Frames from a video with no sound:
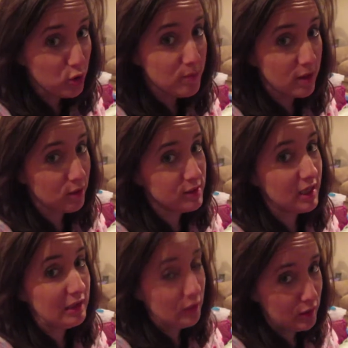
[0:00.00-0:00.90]
you mothers
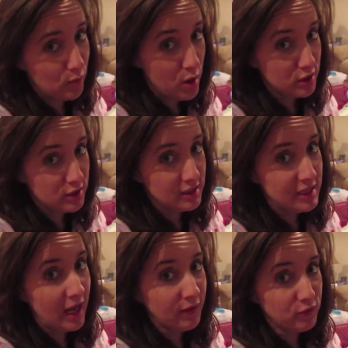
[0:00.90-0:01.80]
out there that watch this
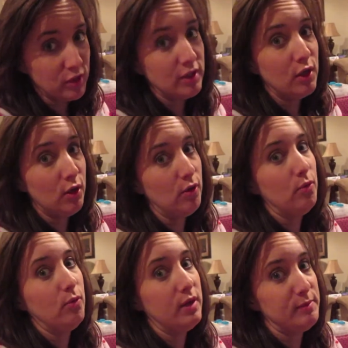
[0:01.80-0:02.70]
have to know
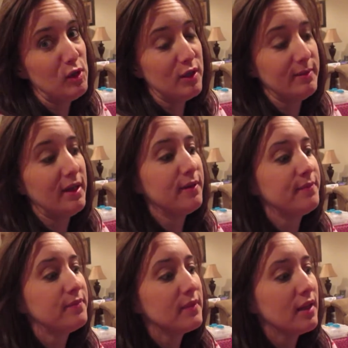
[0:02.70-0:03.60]
what I'm talking about.
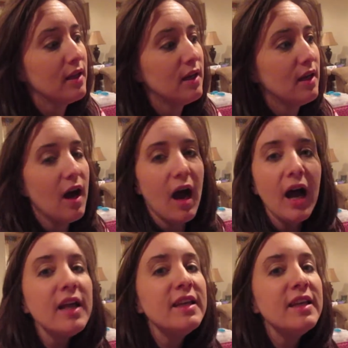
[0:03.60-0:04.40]
I